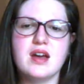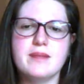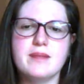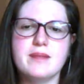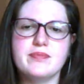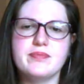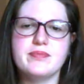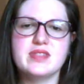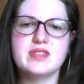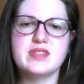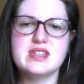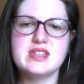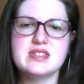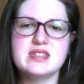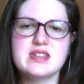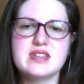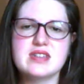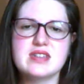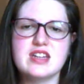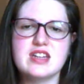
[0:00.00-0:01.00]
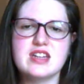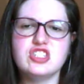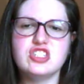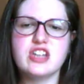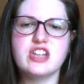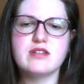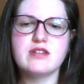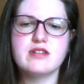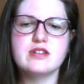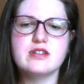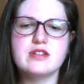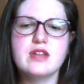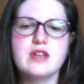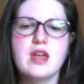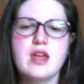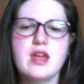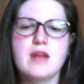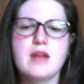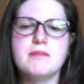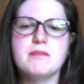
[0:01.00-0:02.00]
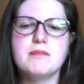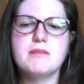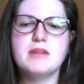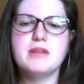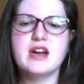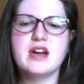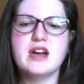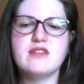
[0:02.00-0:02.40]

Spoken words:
This is kind of general, but